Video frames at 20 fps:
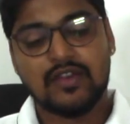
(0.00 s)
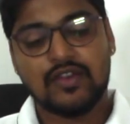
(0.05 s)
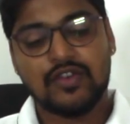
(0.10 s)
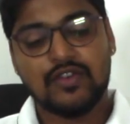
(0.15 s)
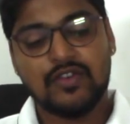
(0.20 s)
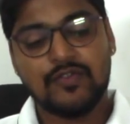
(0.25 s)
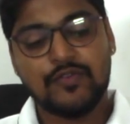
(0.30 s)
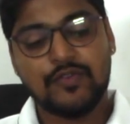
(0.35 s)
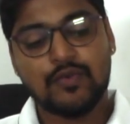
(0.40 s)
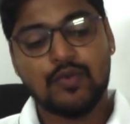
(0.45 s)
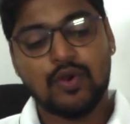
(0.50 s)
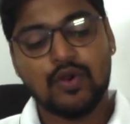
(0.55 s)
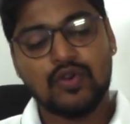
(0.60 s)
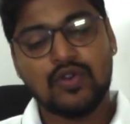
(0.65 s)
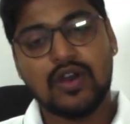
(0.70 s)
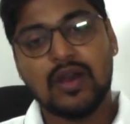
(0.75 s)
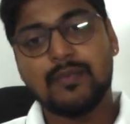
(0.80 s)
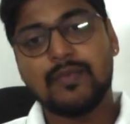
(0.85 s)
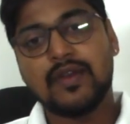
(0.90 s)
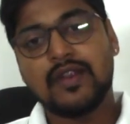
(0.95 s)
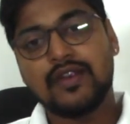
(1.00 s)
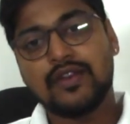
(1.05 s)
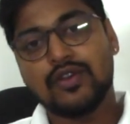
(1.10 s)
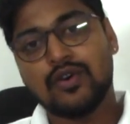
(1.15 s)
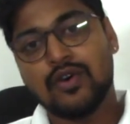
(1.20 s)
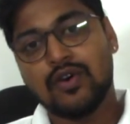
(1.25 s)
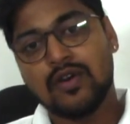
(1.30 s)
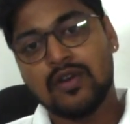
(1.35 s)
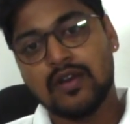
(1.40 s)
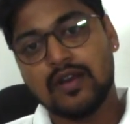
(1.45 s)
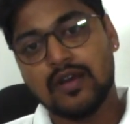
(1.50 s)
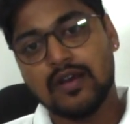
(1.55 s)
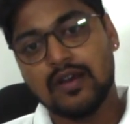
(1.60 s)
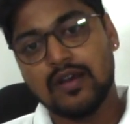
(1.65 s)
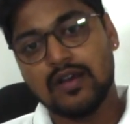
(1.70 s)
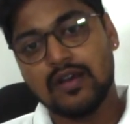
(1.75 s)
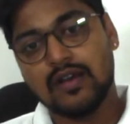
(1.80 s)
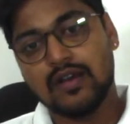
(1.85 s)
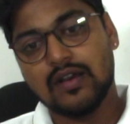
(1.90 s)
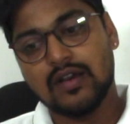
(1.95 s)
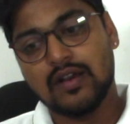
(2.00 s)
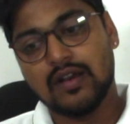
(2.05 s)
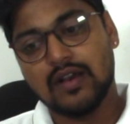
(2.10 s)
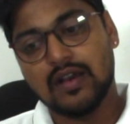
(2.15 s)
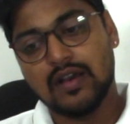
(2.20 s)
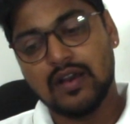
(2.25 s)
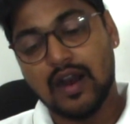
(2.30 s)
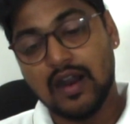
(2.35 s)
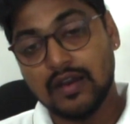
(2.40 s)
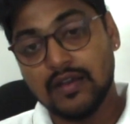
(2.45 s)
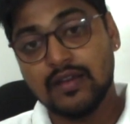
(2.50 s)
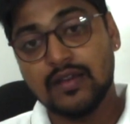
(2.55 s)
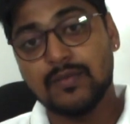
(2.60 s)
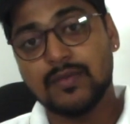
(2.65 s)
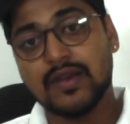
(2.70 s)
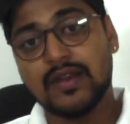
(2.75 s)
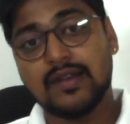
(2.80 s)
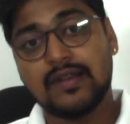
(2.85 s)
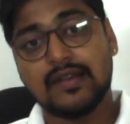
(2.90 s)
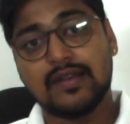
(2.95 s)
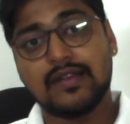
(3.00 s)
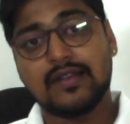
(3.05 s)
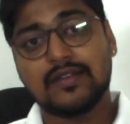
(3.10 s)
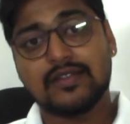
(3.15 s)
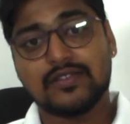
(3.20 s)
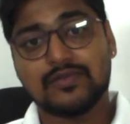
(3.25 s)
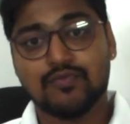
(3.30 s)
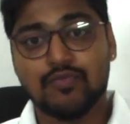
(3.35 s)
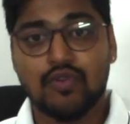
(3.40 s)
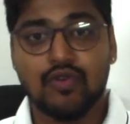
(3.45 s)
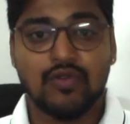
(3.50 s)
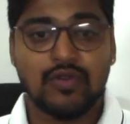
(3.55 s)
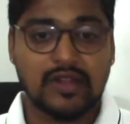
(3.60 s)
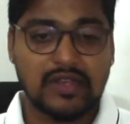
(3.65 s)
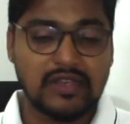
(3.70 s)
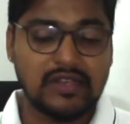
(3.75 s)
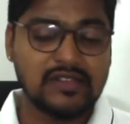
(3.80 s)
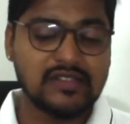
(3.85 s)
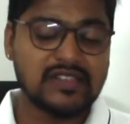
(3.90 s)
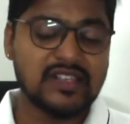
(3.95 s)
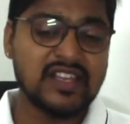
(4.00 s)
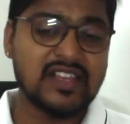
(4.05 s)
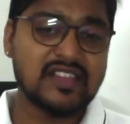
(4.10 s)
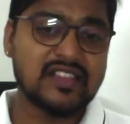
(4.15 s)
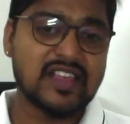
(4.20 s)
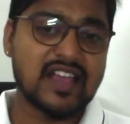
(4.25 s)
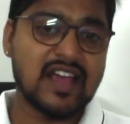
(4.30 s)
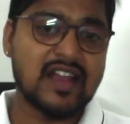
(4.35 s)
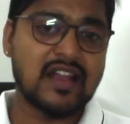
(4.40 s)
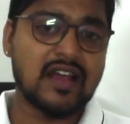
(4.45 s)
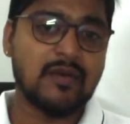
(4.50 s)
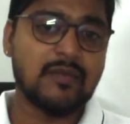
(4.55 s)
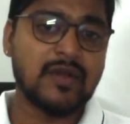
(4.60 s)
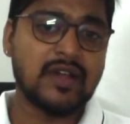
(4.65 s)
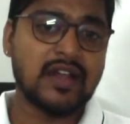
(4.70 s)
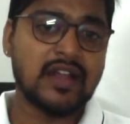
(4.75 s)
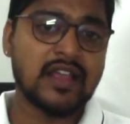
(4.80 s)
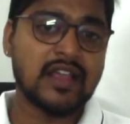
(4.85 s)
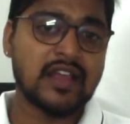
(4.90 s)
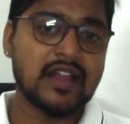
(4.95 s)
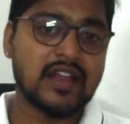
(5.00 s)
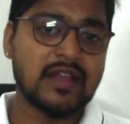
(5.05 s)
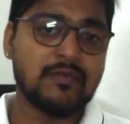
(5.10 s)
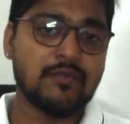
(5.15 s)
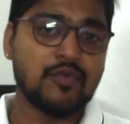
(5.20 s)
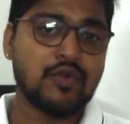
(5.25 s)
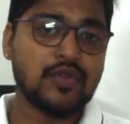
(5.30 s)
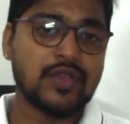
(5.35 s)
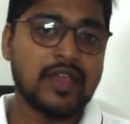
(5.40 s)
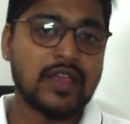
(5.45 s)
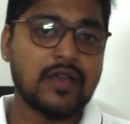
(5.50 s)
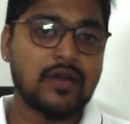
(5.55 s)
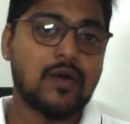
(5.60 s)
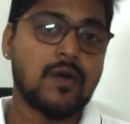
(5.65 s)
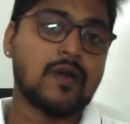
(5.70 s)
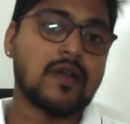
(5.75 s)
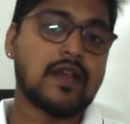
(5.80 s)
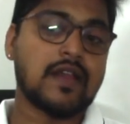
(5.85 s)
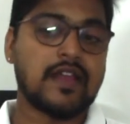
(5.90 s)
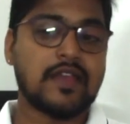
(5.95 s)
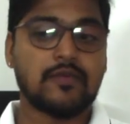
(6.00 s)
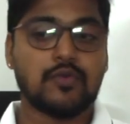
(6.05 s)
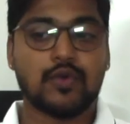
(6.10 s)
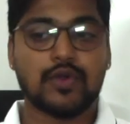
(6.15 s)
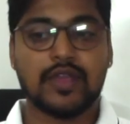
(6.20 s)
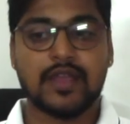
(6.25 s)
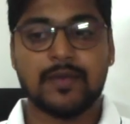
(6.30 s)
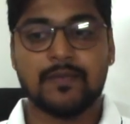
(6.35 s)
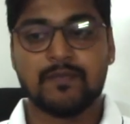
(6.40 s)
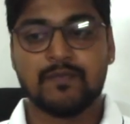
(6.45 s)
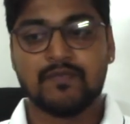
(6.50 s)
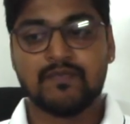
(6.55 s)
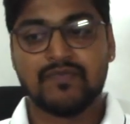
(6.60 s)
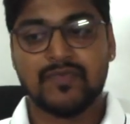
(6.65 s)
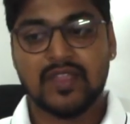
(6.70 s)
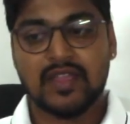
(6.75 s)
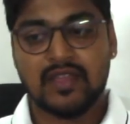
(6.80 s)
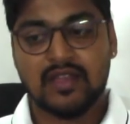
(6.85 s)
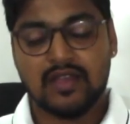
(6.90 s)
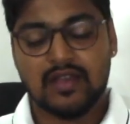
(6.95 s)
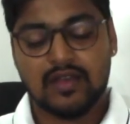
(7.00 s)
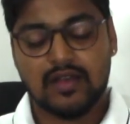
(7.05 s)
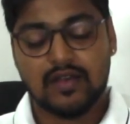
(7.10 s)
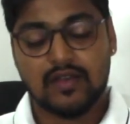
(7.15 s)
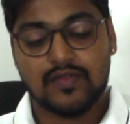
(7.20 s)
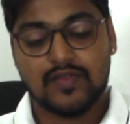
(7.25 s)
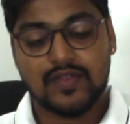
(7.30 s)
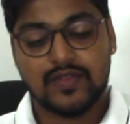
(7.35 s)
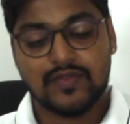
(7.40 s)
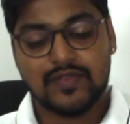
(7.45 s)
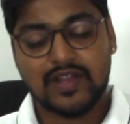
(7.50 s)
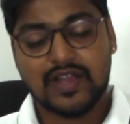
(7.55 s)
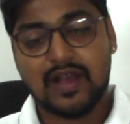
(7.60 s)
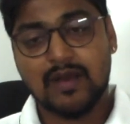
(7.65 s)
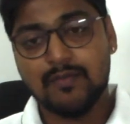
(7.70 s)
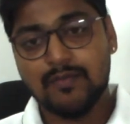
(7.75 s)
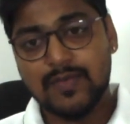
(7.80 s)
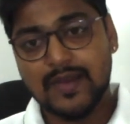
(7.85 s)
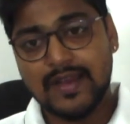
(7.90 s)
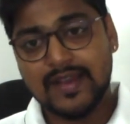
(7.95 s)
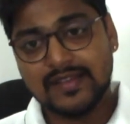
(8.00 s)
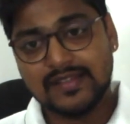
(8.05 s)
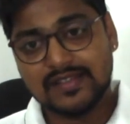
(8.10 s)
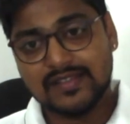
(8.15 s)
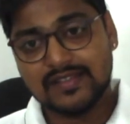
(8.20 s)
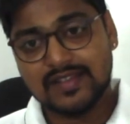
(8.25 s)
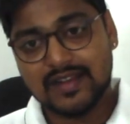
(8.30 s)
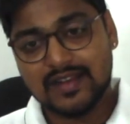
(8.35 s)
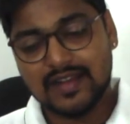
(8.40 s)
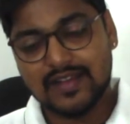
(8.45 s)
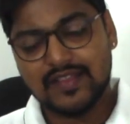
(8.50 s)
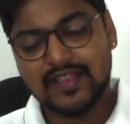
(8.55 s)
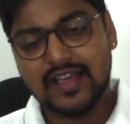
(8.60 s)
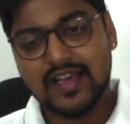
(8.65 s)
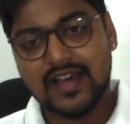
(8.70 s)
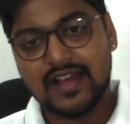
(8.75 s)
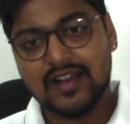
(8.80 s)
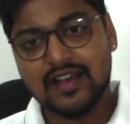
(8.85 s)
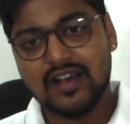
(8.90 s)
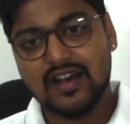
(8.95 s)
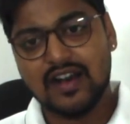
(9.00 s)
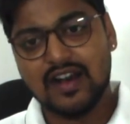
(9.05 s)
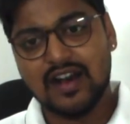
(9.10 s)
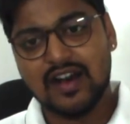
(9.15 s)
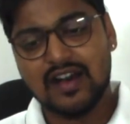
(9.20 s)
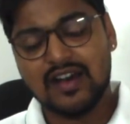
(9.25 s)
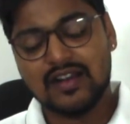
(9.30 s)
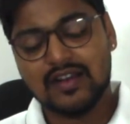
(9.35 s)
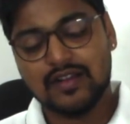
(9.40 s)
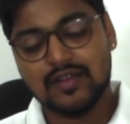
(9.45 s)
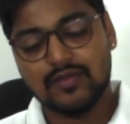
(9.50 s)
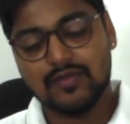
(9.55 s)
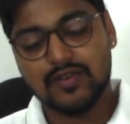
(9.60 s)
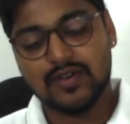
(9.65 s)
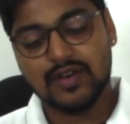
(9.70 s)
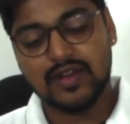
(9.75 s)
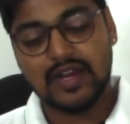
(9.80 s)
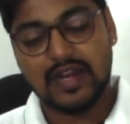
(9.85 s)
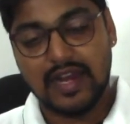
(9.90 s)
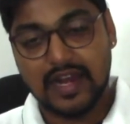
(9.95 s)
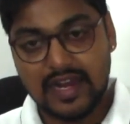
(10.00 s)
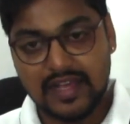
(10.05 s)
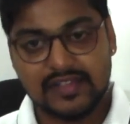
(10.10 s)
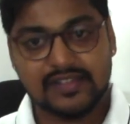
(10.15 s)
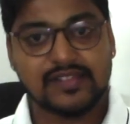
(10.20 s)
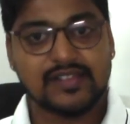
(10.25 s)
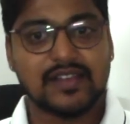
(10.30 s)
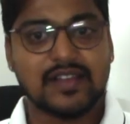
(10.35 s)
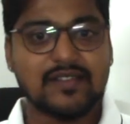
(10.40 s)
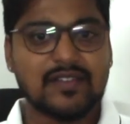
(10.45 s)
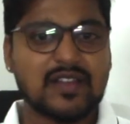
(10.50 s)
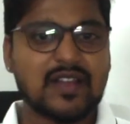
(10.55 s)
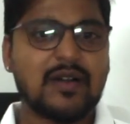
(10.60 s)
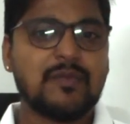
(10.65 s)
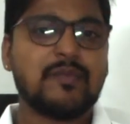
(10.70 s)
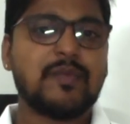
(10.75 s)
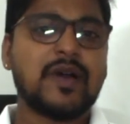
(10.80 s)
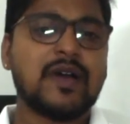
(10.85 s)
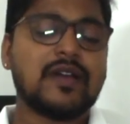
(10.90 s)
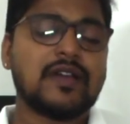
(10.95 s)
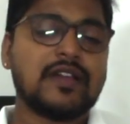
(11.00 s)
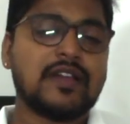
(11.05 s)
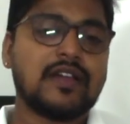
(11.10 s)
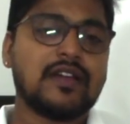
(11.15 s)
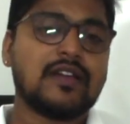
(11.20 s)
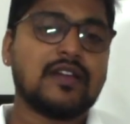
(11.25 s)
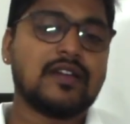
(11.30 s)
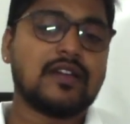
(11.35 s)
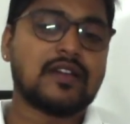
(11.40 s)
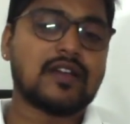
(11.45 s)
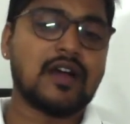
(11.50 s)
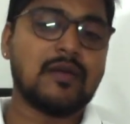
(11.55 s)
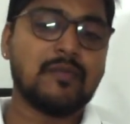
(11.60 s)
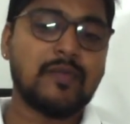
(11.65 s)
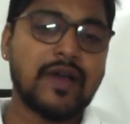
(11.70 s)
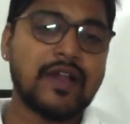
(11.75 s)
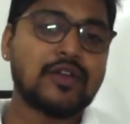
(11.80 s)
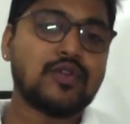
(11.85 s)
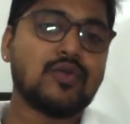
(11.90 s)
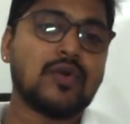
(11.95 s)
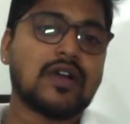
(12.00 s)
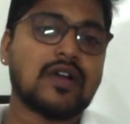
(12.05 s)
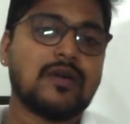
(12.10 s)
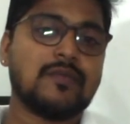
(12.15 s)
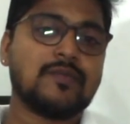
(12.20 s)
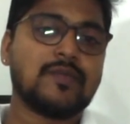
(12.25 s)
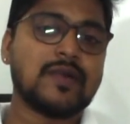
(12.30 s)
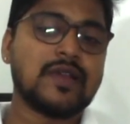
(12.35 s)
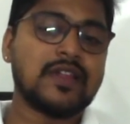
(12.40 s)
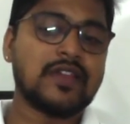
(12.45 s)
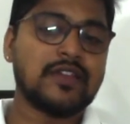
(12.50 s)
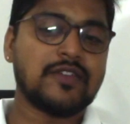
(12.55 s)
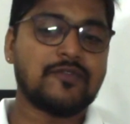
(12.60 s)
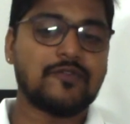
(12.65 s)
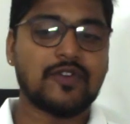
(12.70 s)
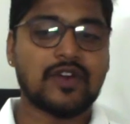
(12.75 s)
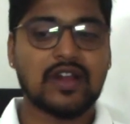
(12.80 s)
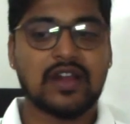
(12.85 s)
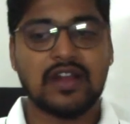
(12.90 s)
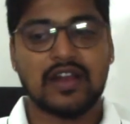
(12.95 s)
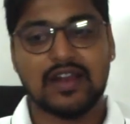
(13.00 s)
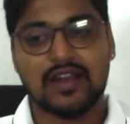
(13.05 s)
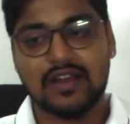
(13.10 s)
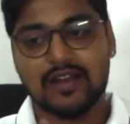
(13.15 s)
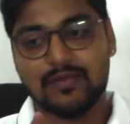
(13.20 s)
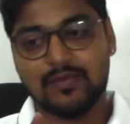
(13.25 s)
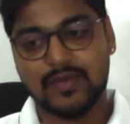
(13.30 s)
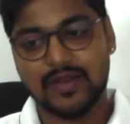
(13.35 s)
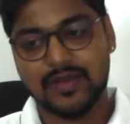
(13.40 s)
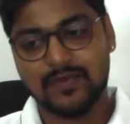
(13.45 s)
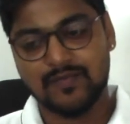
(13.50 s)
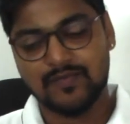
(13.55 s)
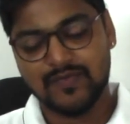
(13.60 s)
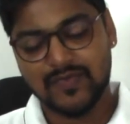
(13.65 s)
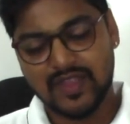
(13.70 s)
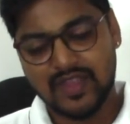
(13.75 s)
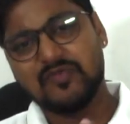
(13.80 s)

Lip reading: If you want to amend your agreement, it is more easy than amending an MOA or an AOA. The compliances that are there are less compared to a company for an LLP.